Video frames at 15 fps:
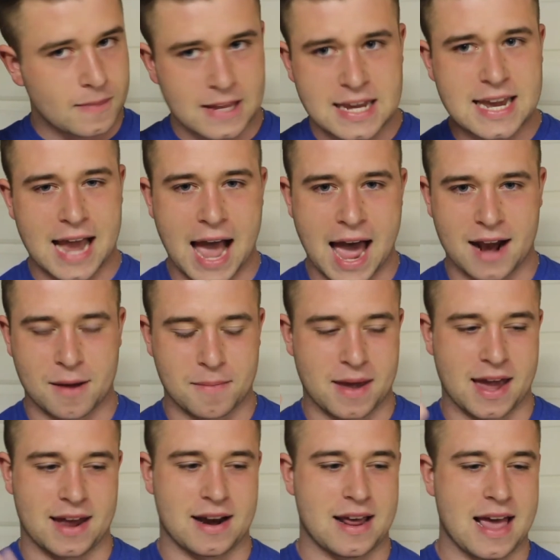he had it,
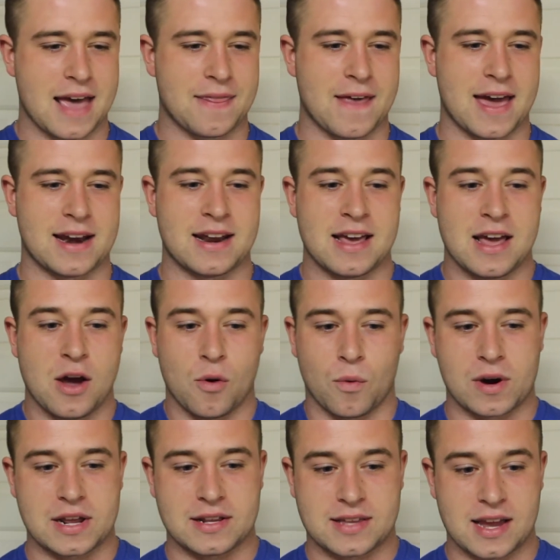man. And then
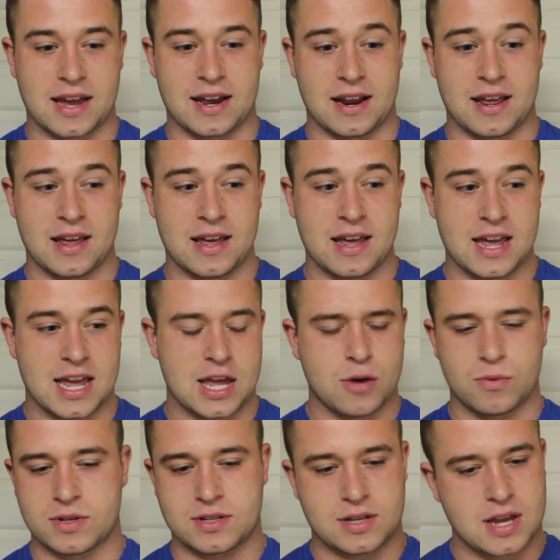what he did, he
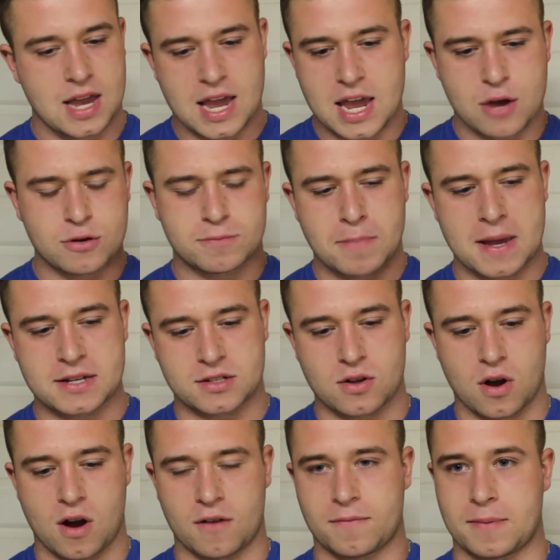was pissed
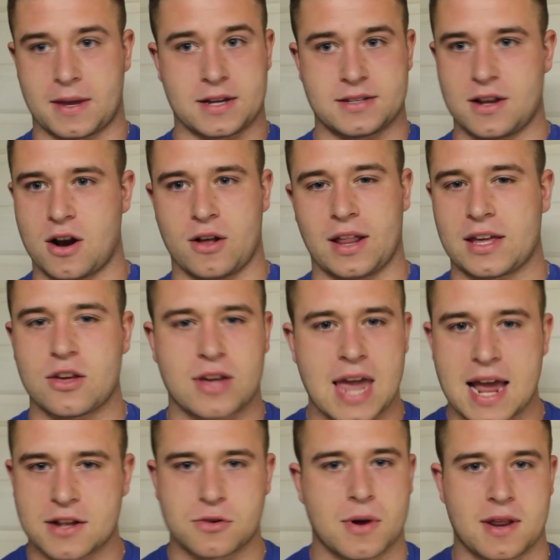off because, you know, like you
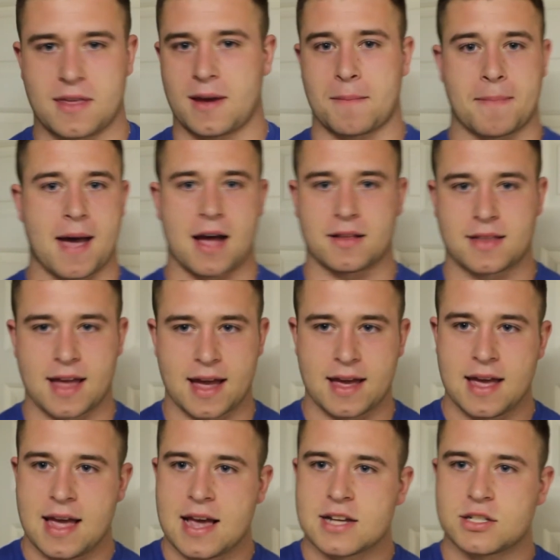can't do anything about that.
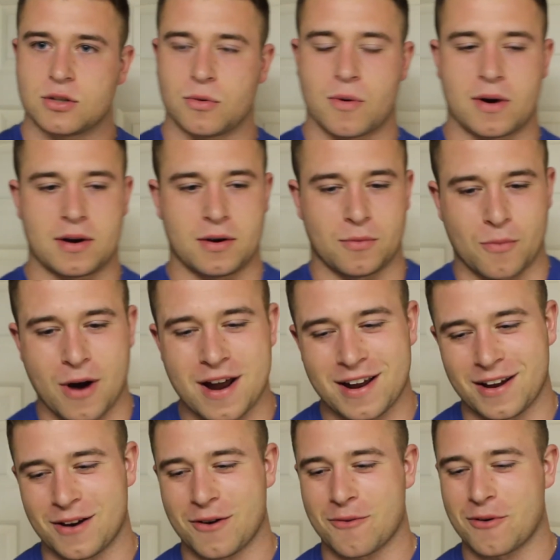So
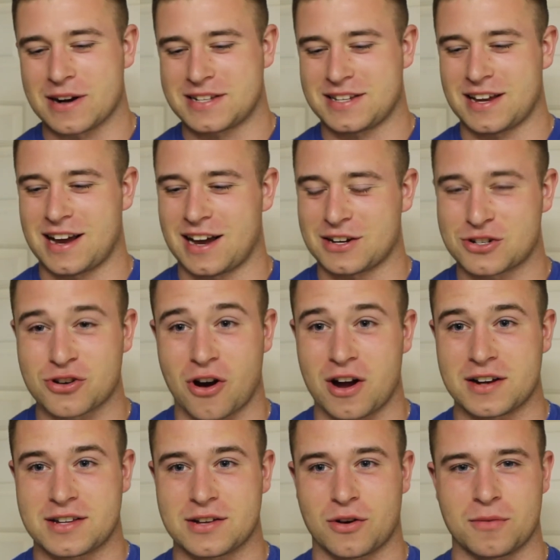what
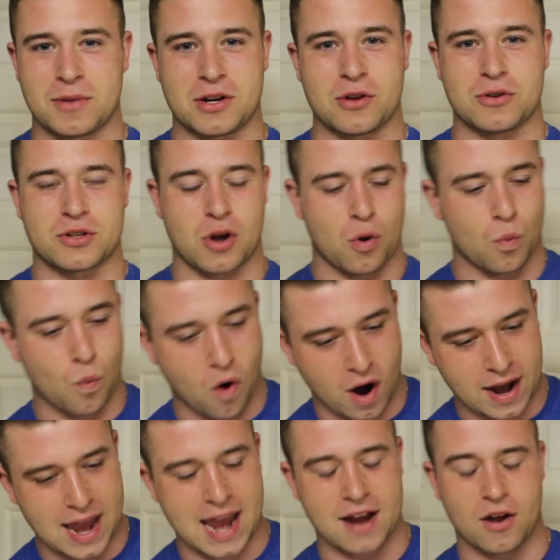Sean told him to do is go
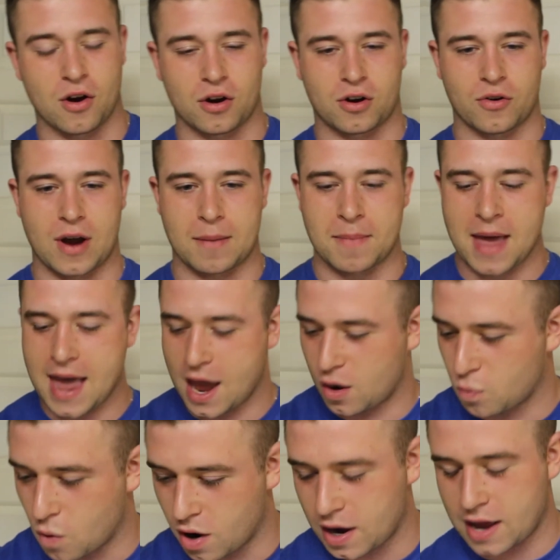1 hand hook grip
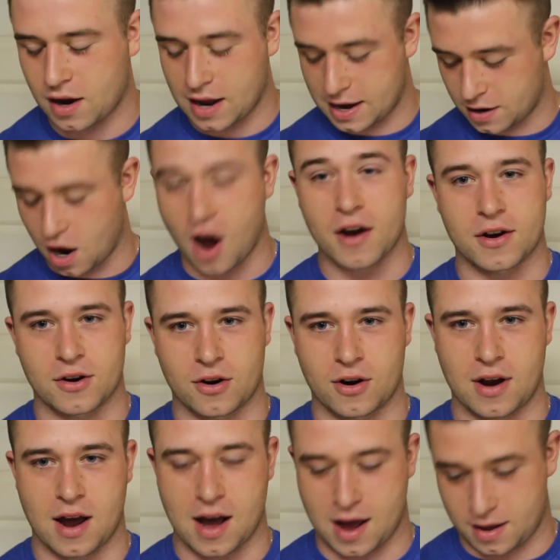and 1 hand
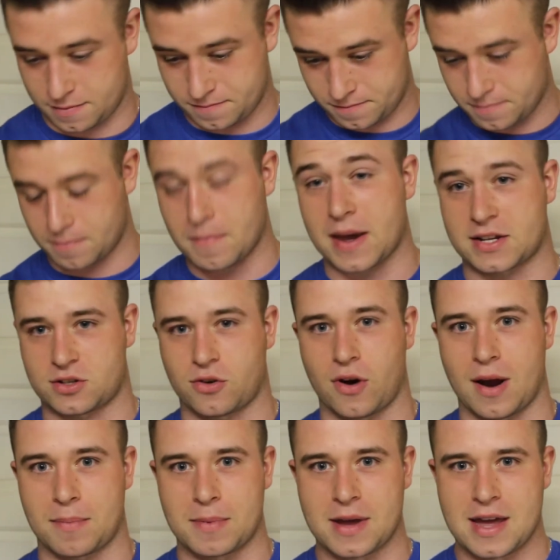under mixed
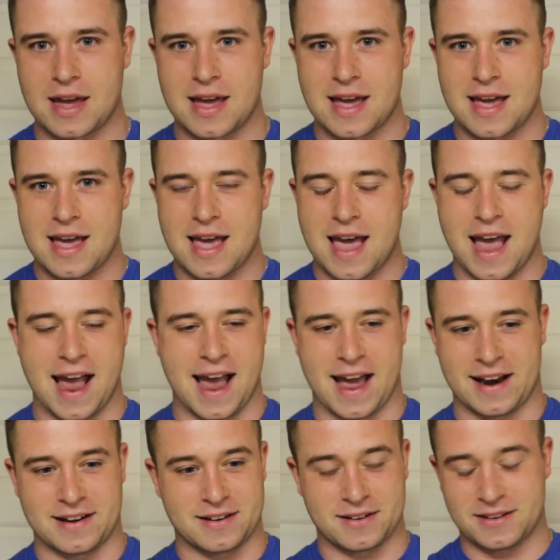grip,
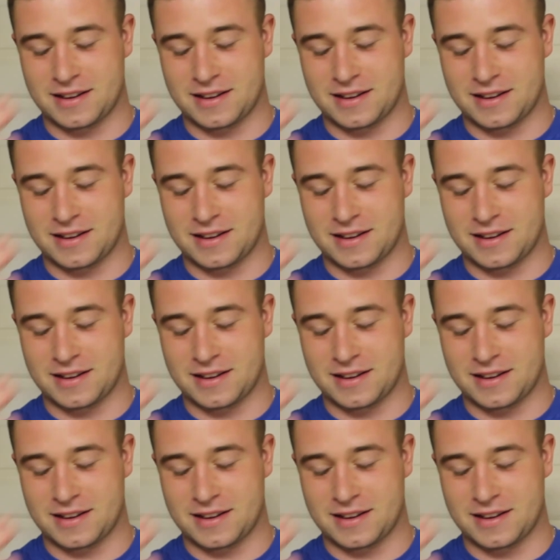and